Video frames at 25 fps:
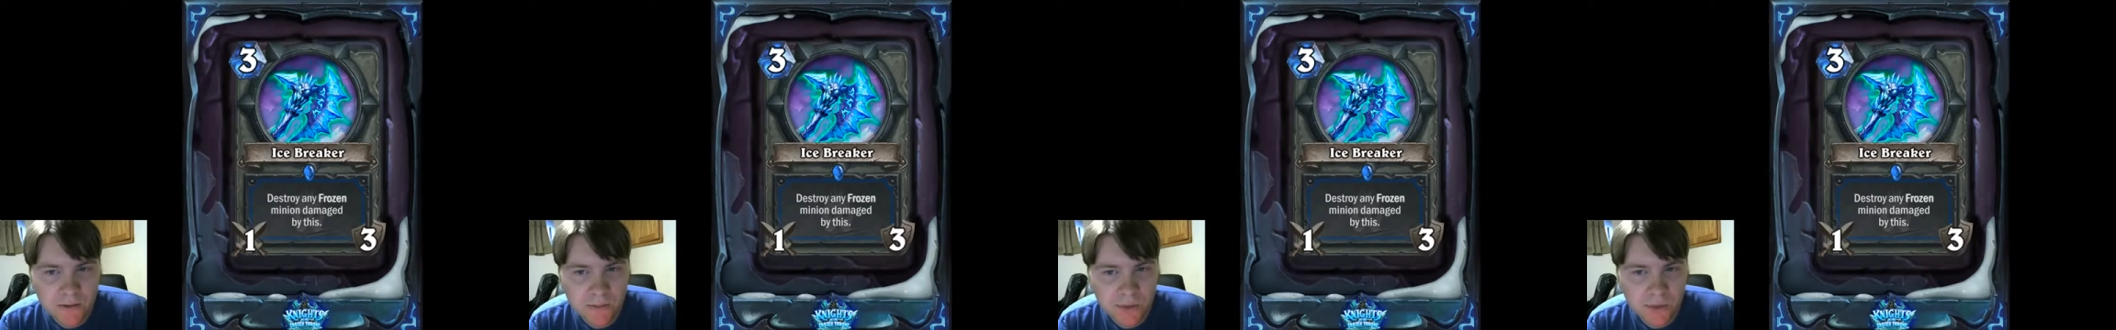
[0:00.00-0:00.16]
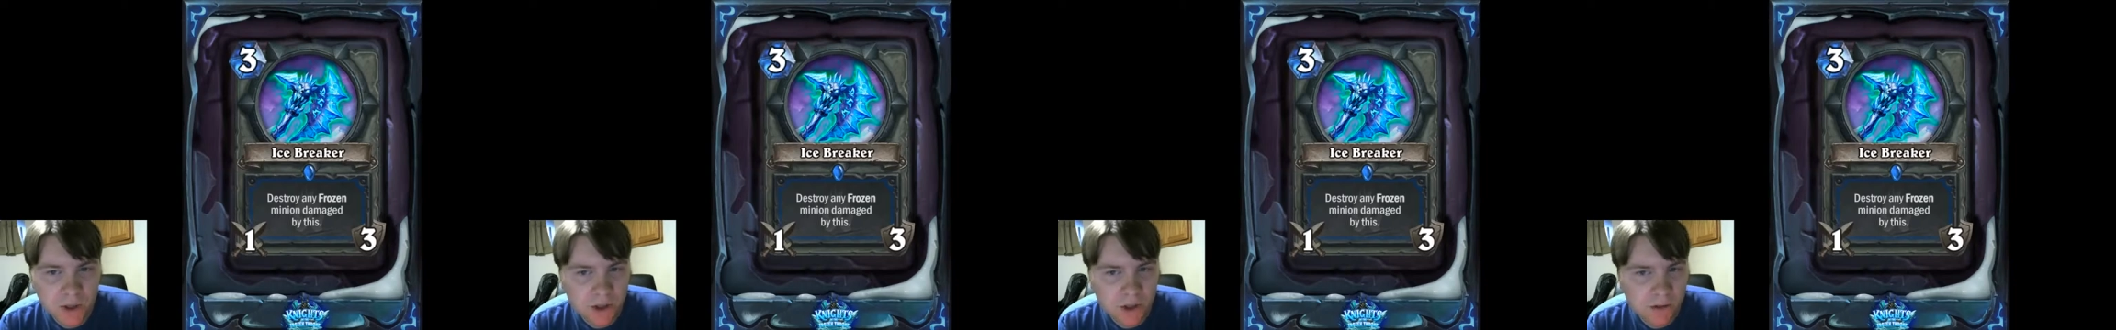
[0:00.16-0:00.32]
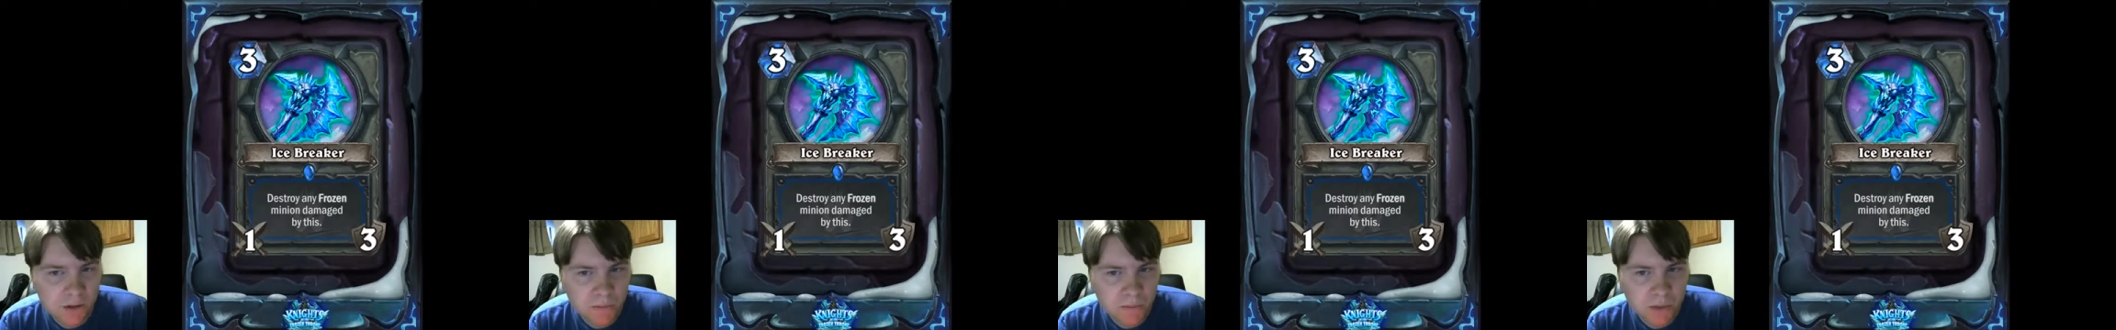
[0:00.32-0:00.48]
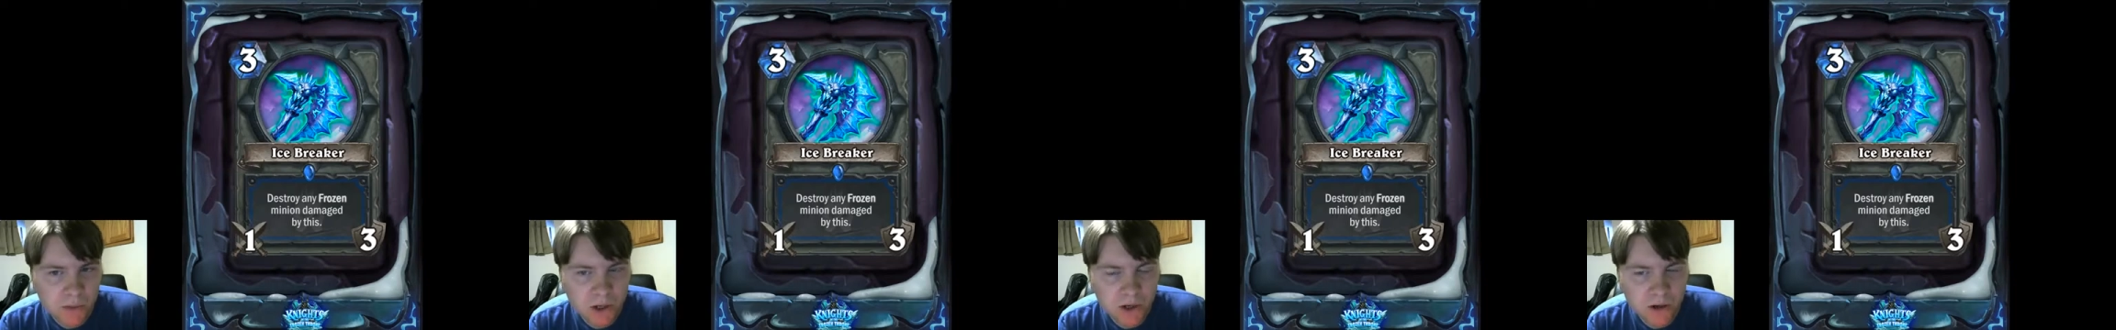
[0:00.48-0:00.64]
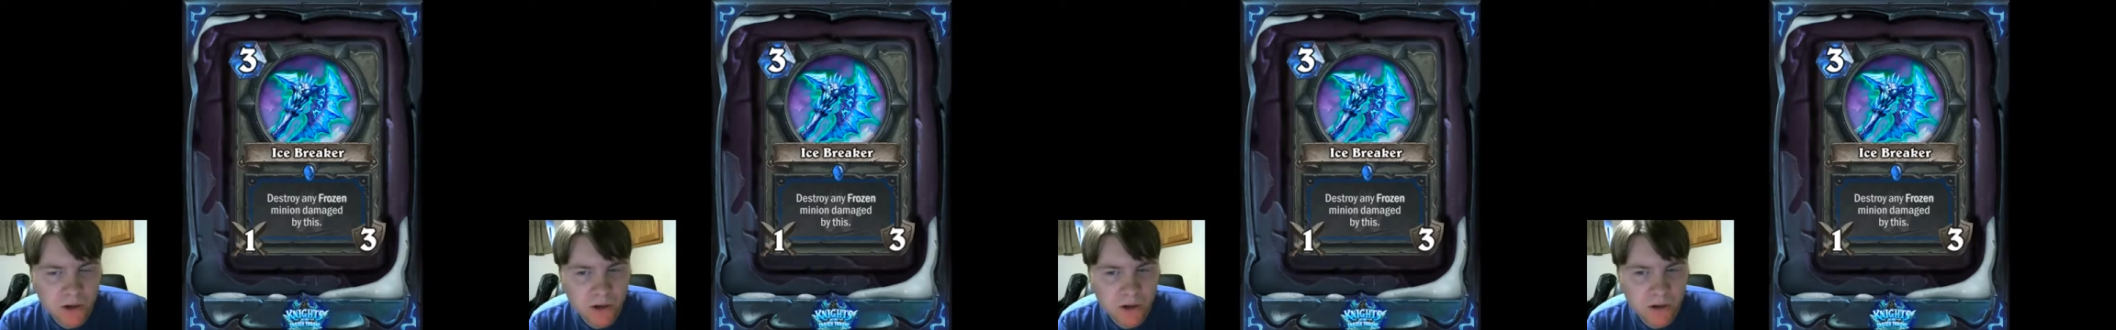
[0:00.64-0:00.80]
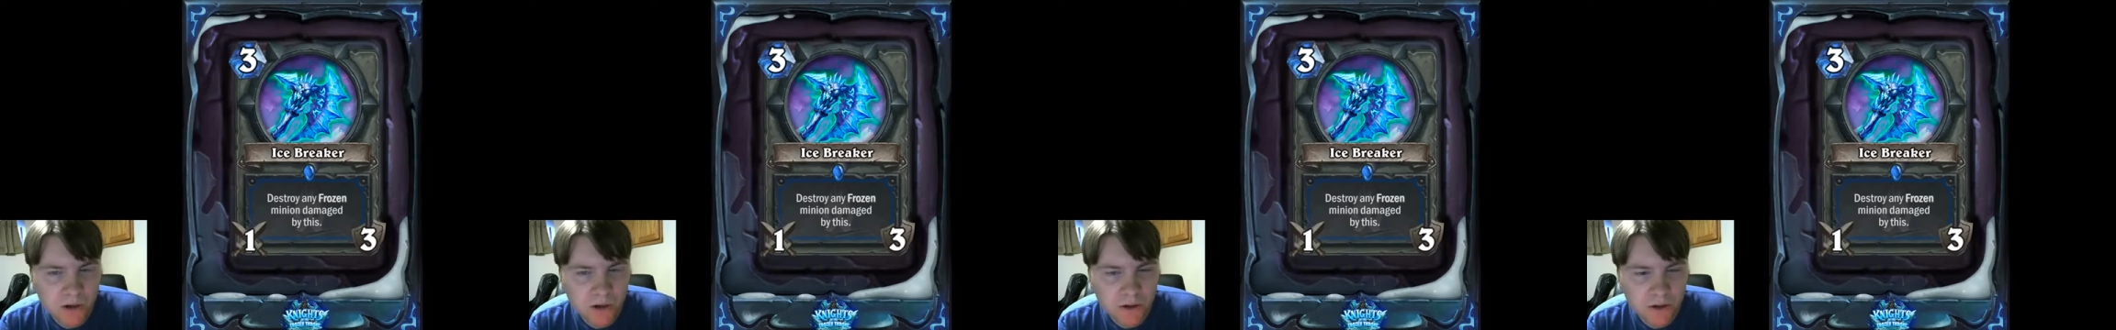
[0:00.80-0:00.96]
being
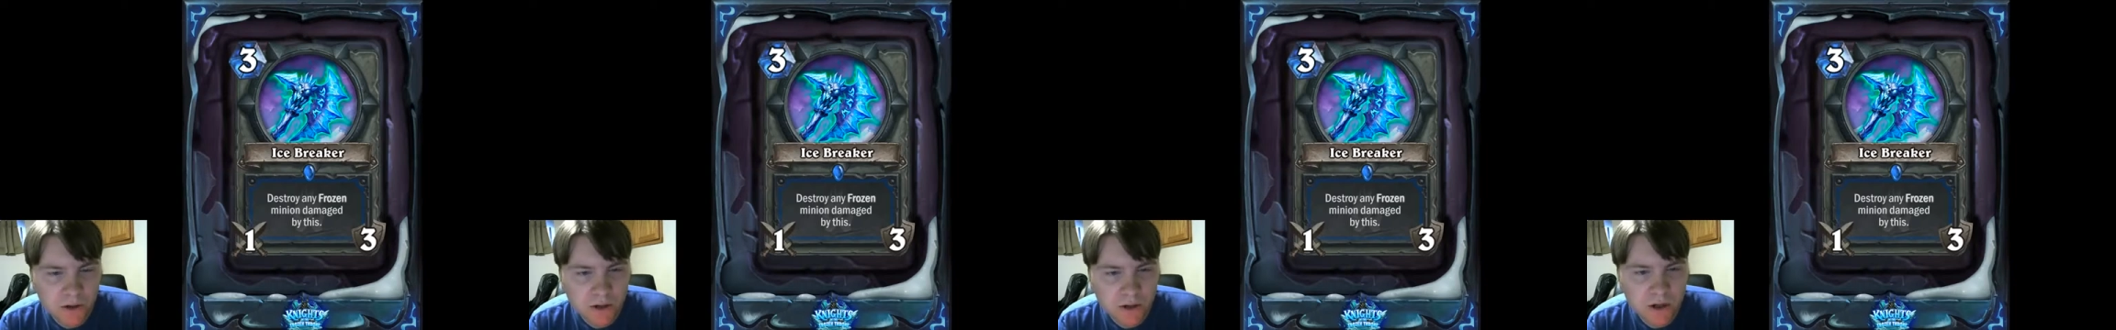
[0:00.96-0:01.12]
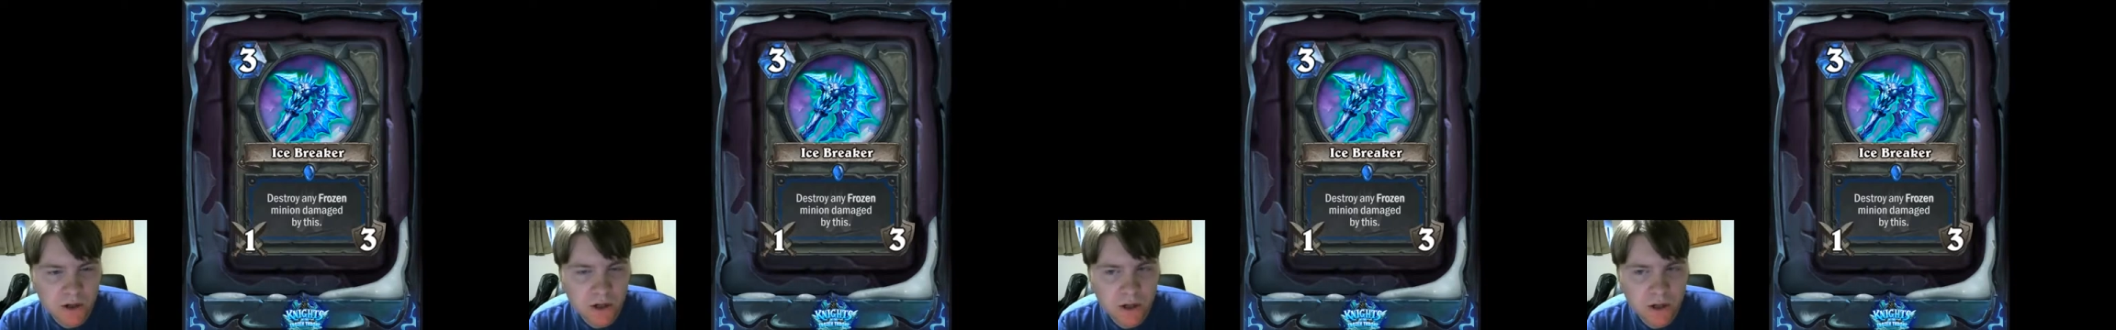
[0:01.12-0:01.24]
better than